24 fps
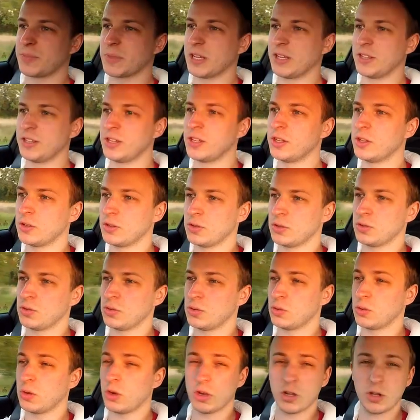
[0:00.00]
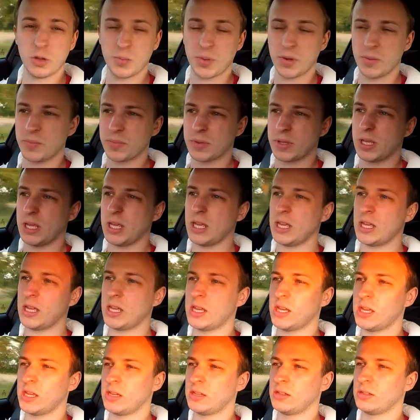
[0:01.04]
New oil pump
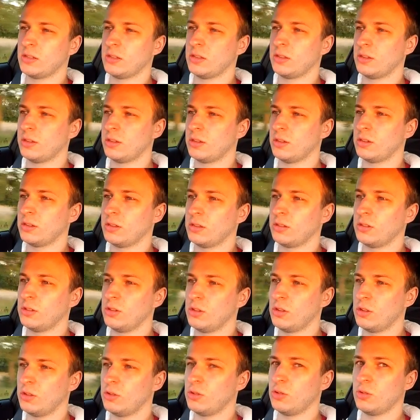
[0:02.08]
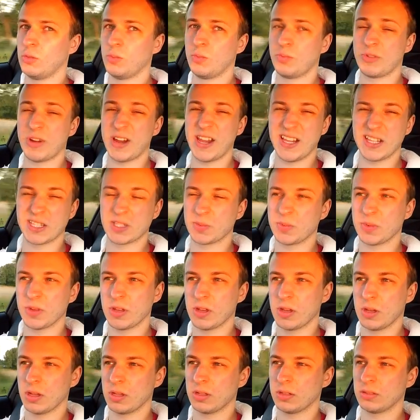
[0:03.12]
gear, new brakes,
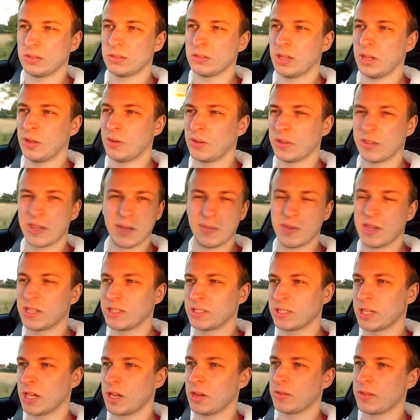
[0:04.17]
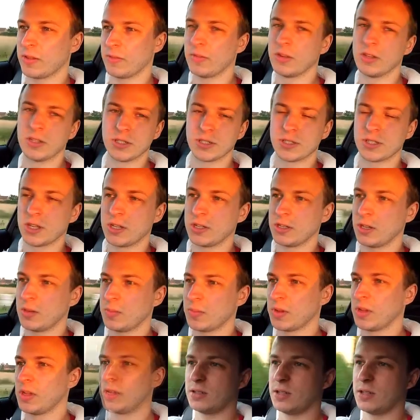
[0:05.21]
but I ordered them ages ago, they've only just turned up.